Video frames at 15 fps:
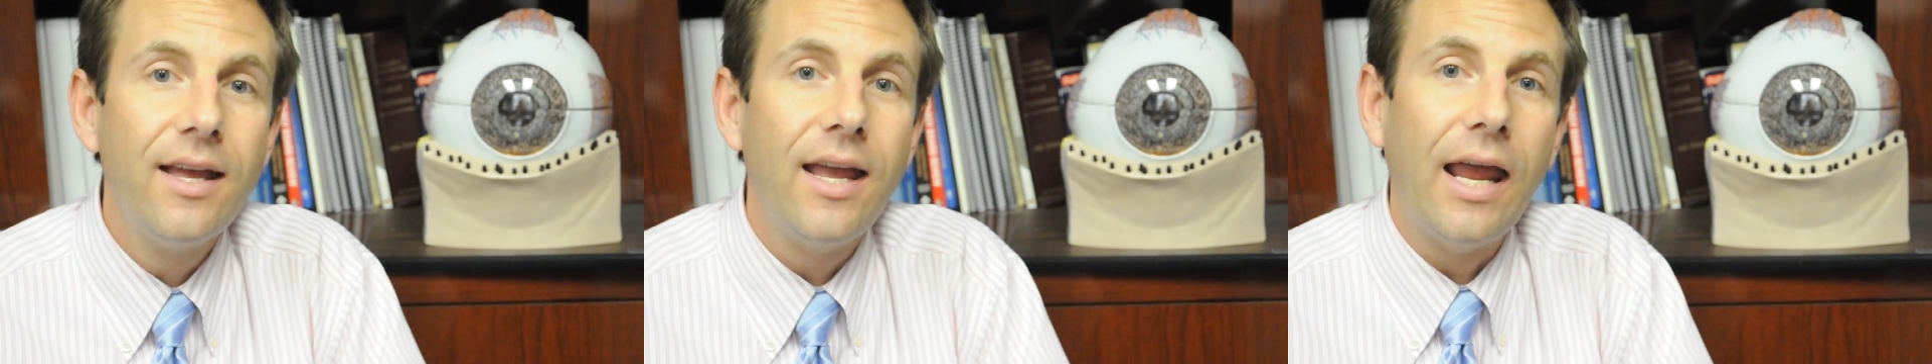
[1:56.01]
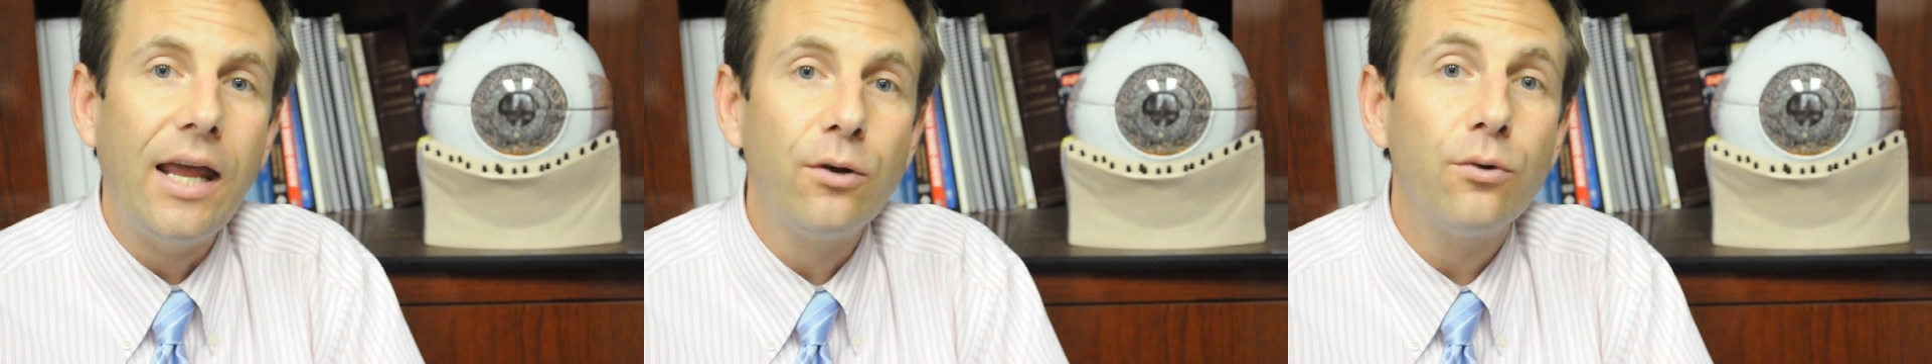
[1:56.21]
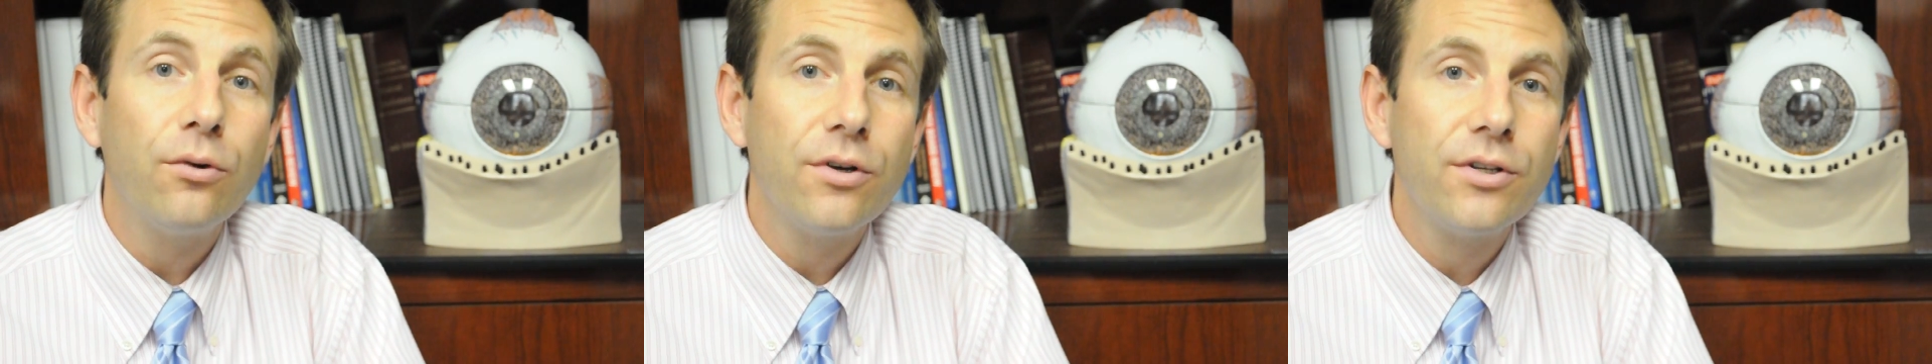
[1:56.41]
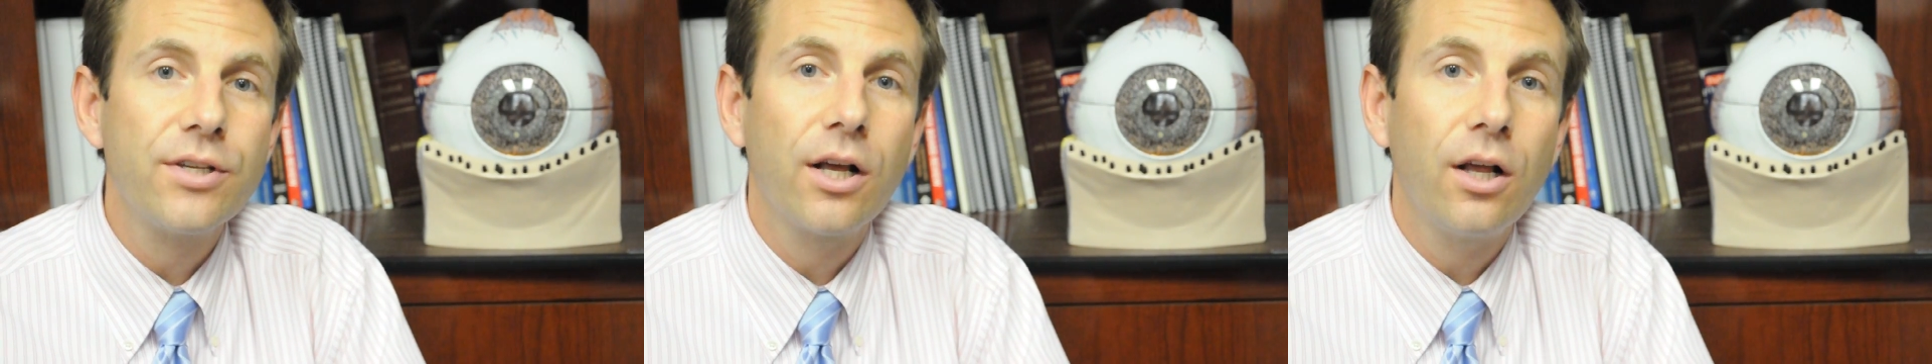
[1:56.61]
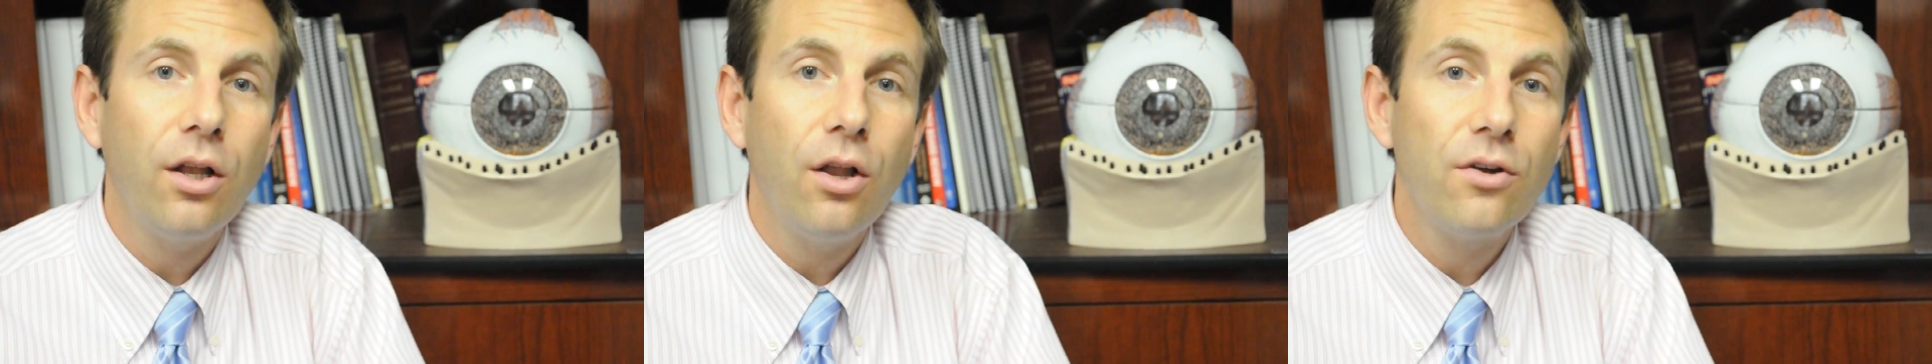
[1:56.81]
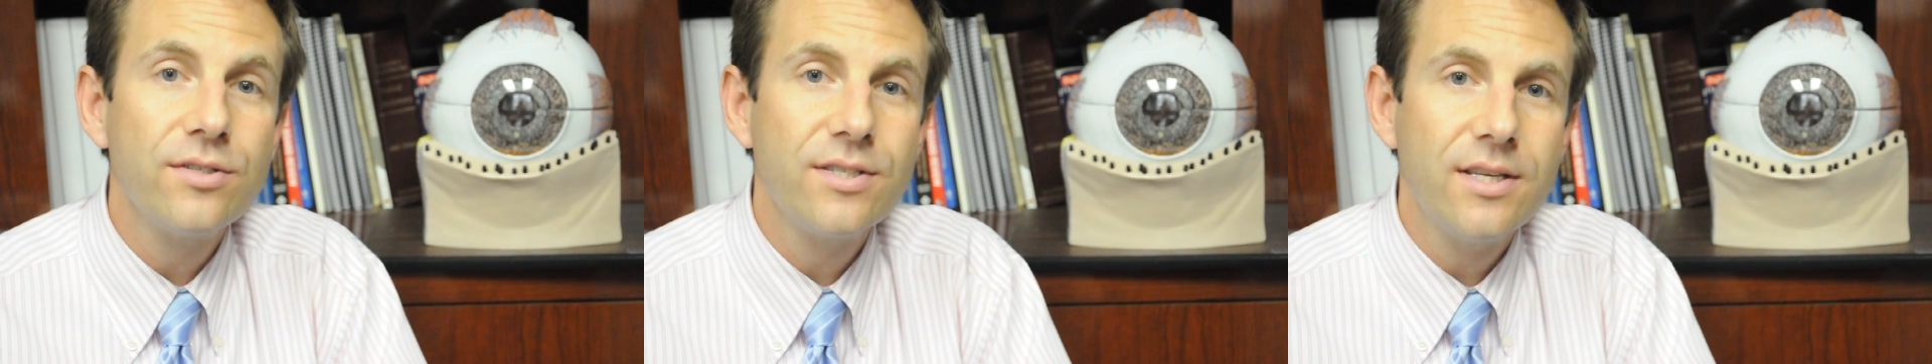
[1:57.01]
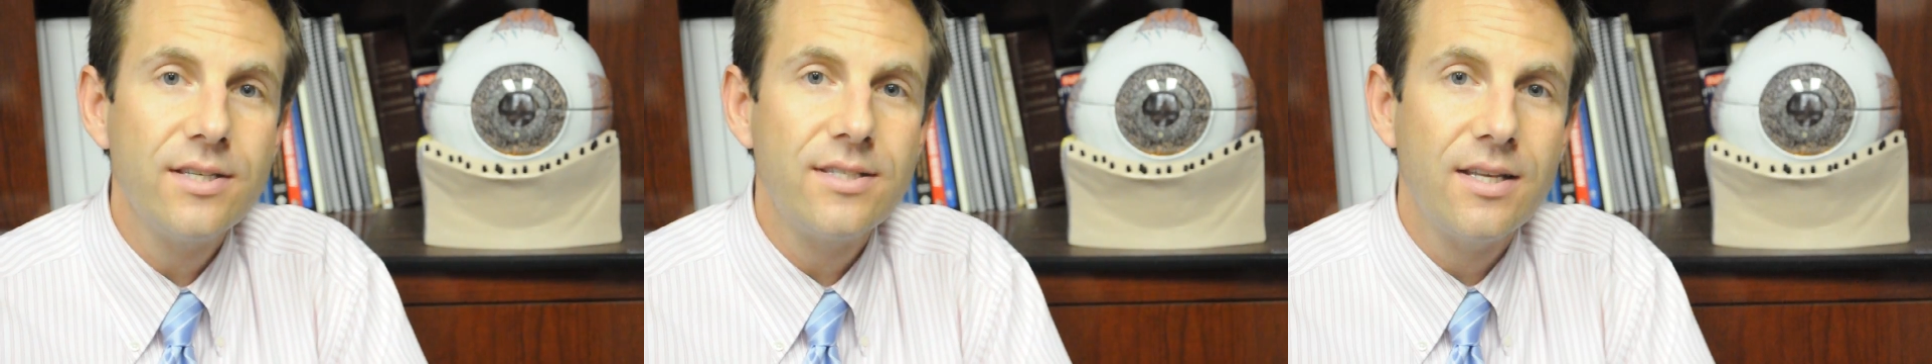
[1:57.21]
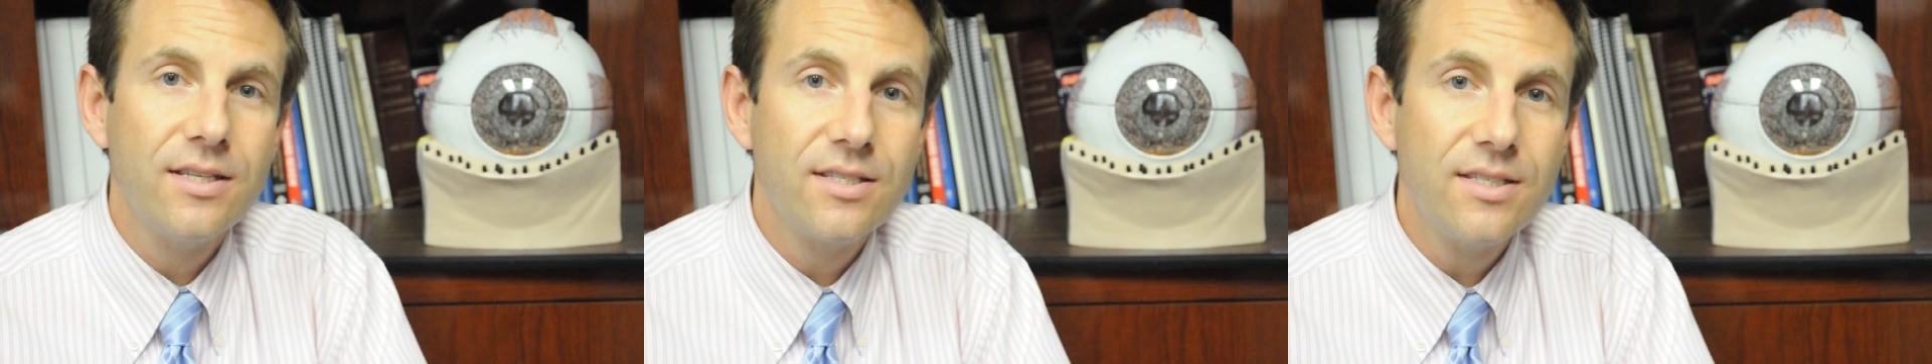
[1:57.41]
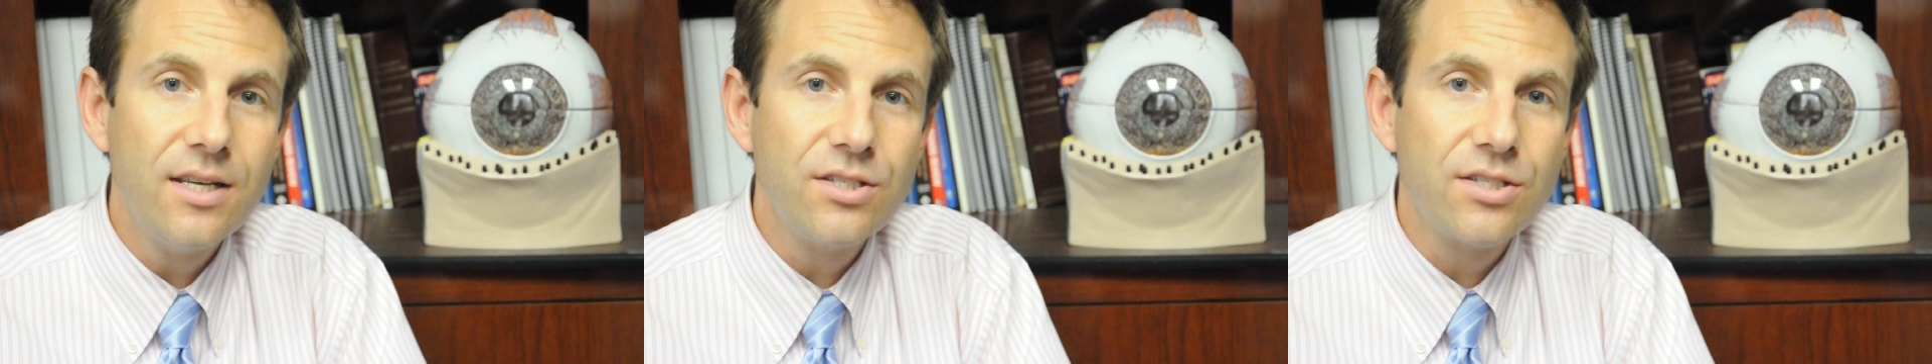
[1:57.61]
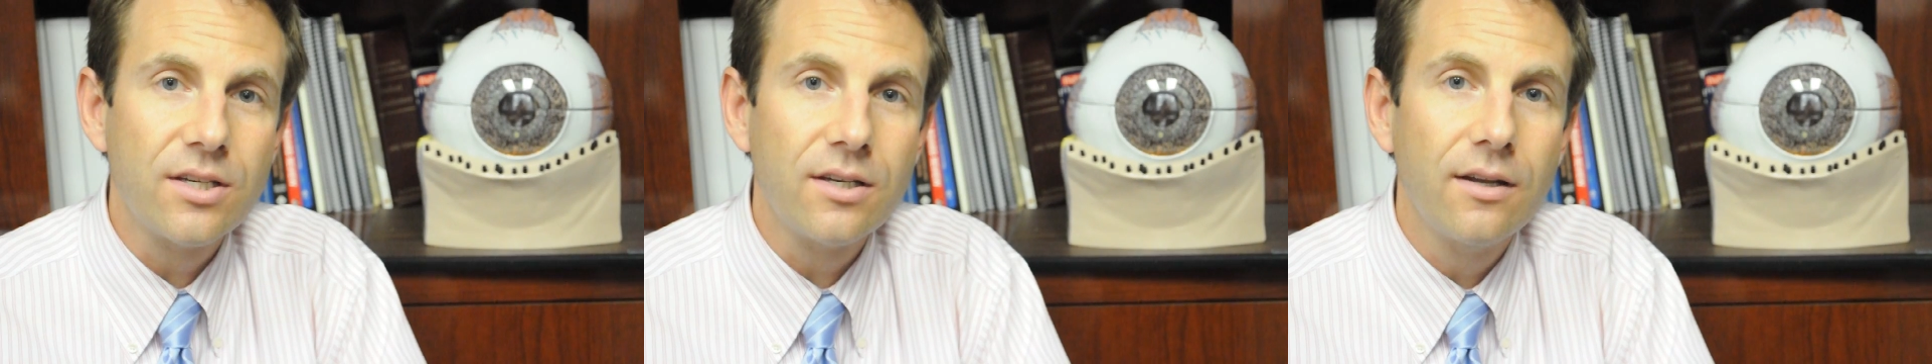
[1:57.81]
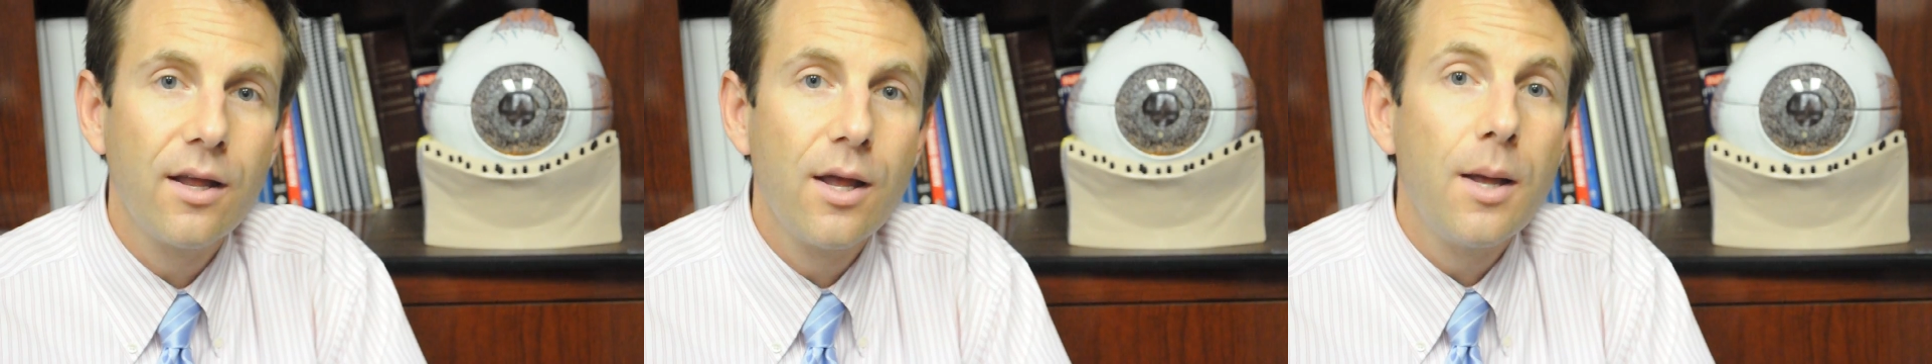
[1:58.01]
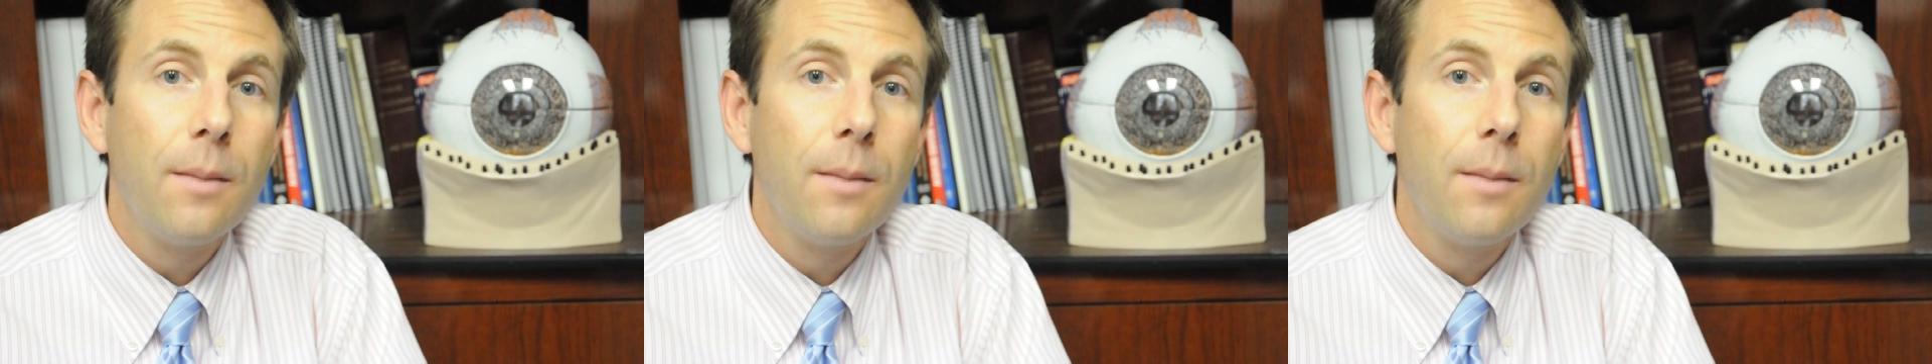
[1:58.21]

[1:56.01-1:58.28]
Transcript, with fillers: in order to close this incision